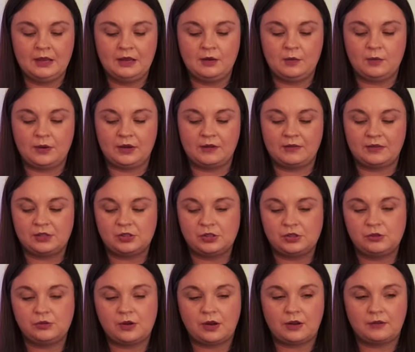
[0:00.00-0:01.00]
We have the
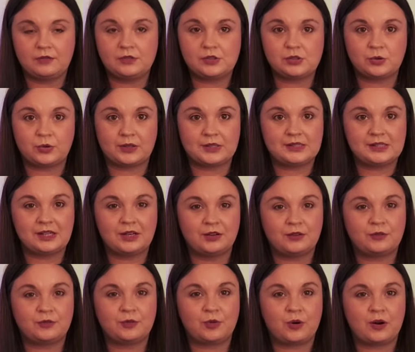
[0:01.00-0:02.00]
two of swords here
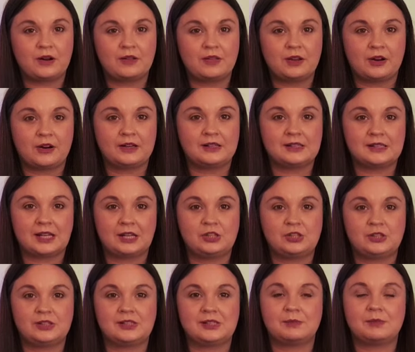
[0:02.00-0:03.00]
for their
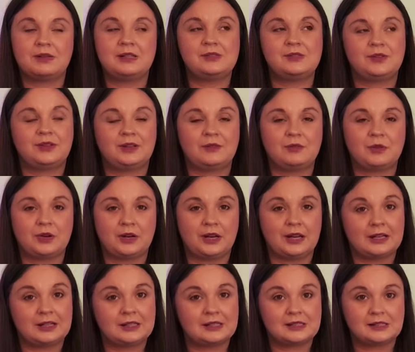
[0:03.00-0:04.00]
intention. Somebody's feeling very
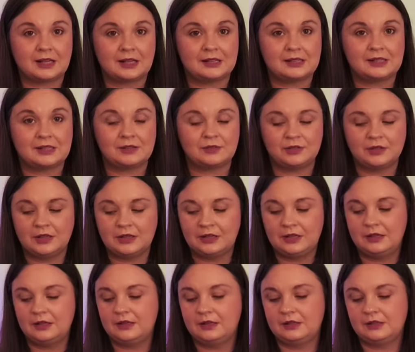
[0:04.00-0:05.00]
indecisive.
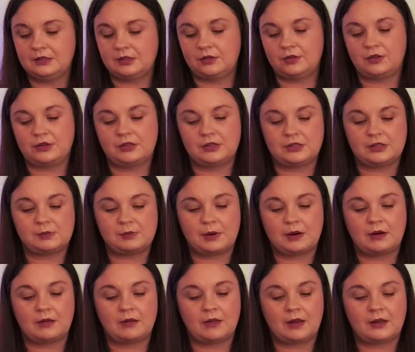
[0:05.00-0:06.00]
So they're, they're
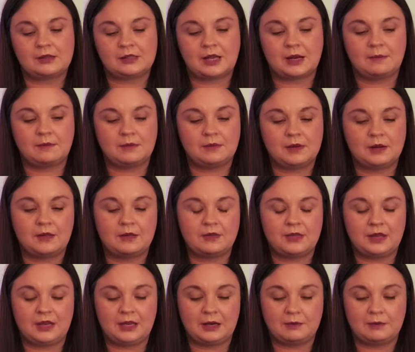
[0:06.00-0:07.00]
spending a lot of time
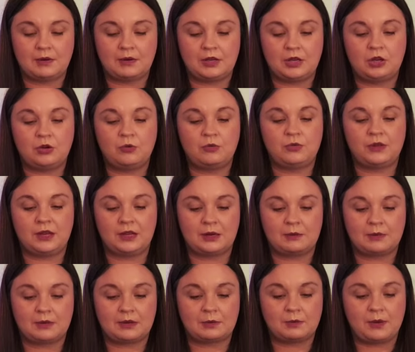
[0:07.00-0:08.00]
thinking about you, thinking
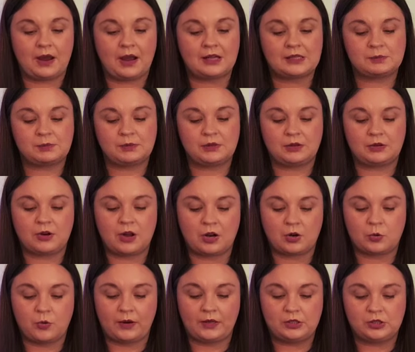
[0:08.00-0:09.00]
about the past, but they're not
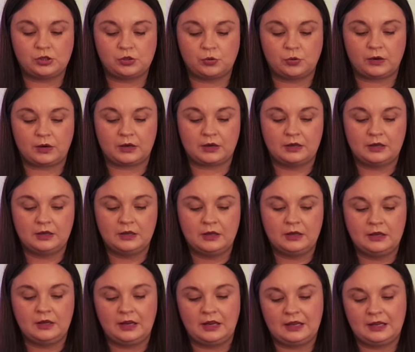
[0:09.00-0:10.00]
quite sure.
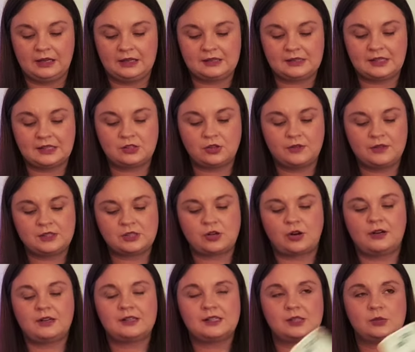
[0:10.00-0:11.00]
And it says on this
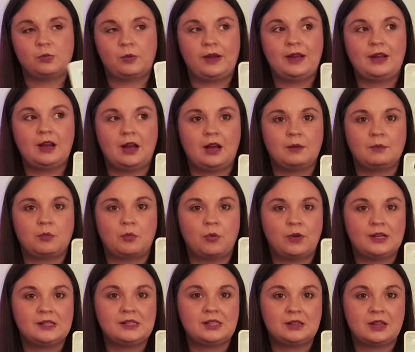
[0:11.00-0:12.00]
card, it says, Wake up. What
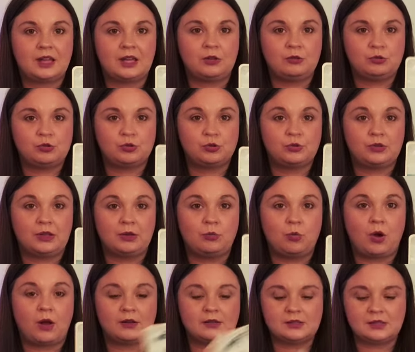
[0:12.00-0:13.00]
is it that you truly
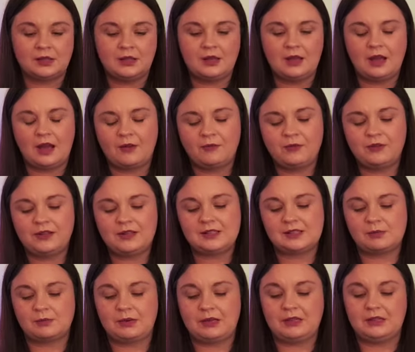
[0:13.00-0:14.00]
want? I feel like
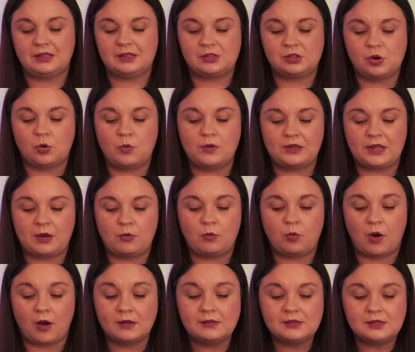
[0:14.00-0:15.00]
somebody does know what they
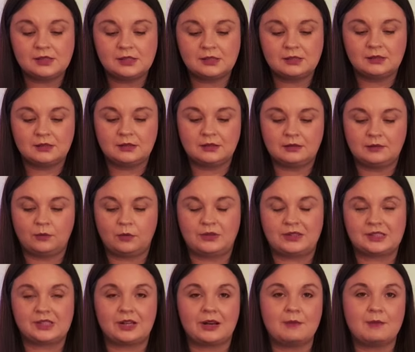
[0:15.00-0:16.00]
want,
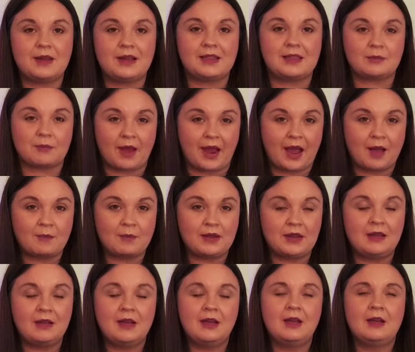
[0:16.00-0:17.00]
what's going to make them
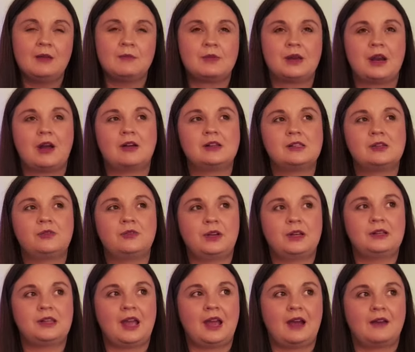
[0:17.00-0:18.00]
happy. But I also feel
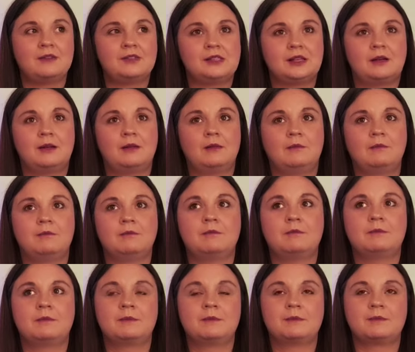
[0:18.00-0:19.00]
like they have some,
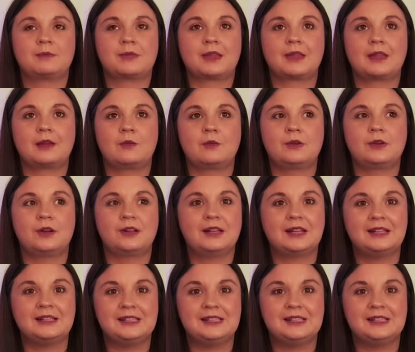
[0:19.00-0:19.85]
I'm calling it like